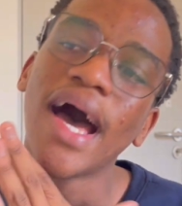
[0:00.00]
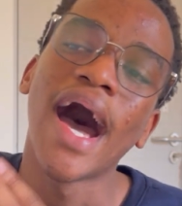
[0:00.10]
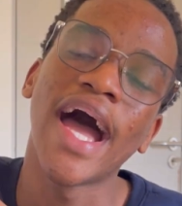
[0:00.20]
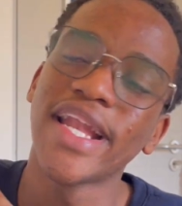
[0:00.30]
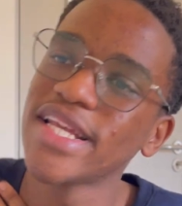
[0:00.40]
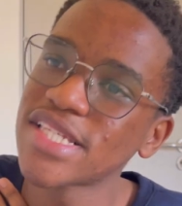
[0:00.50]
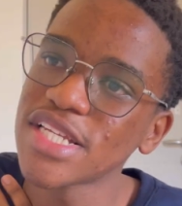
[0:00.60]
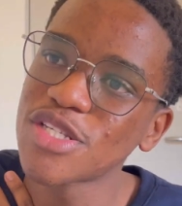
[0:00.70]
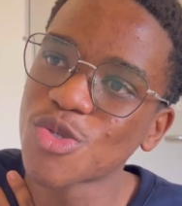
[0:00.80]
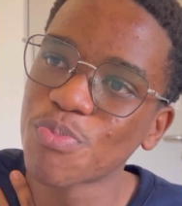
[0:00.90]
I
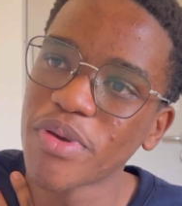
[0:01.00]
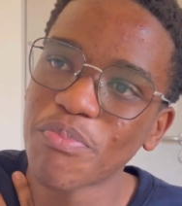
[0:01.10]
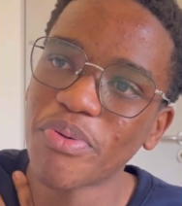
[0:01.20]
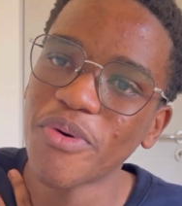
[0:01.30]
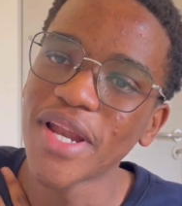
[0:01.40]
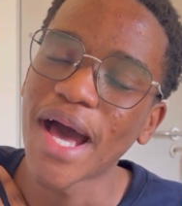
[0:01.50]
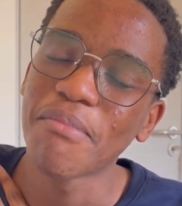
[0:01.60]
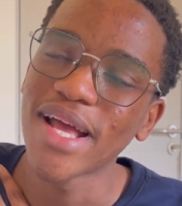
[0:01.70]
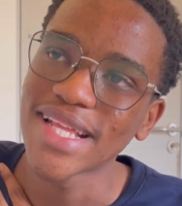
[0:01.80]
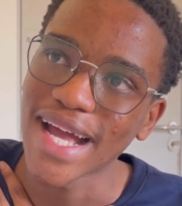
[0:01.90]
listened to people
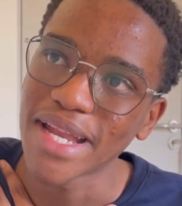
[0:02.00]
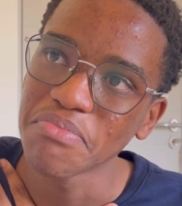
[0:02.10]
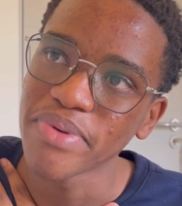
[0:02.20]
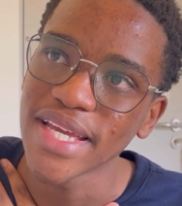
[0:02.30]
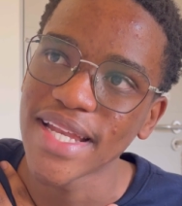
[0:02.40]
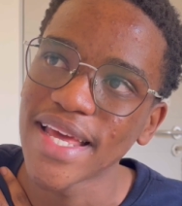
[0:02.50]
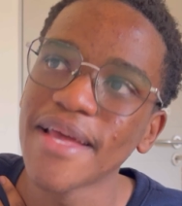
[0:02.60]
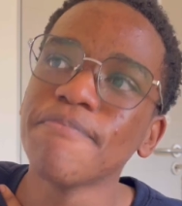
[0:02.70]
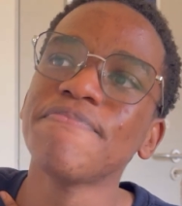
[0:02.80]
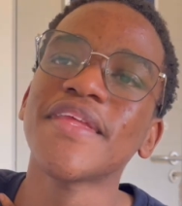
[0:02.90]
abahlakaniphile